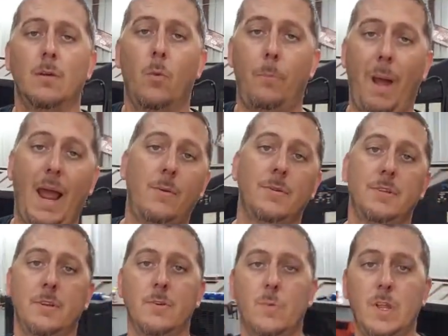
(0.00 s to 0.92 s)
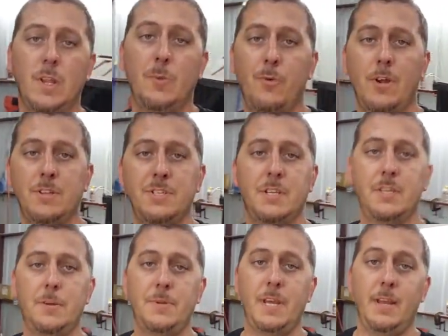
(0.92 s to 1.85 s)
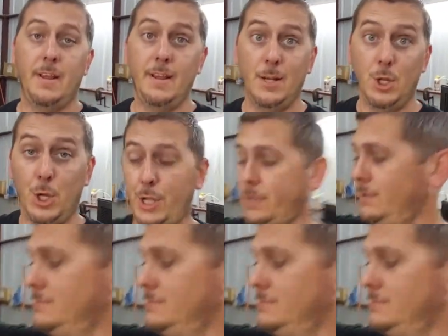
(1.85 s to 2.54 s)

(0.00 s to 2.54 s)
Back with another weekly project update, and look,